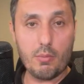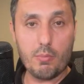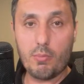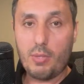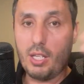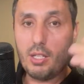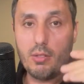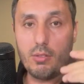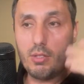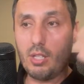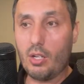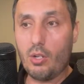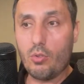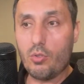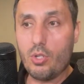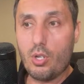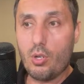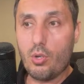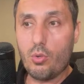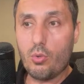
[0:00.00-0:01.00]
They don't
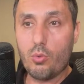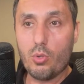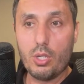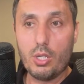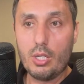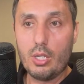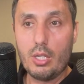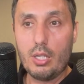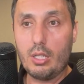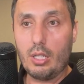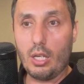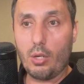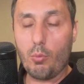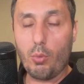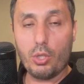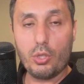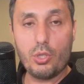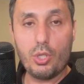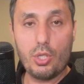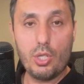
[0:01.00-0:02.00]
know like
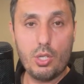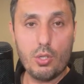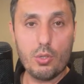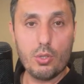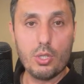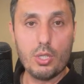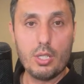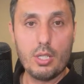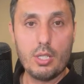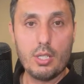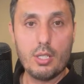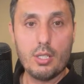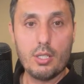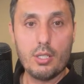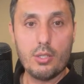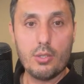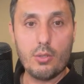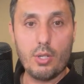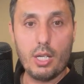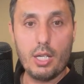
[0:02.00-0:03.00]
what to do,
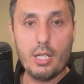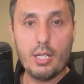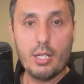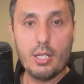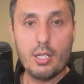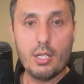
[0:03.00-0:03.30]
right?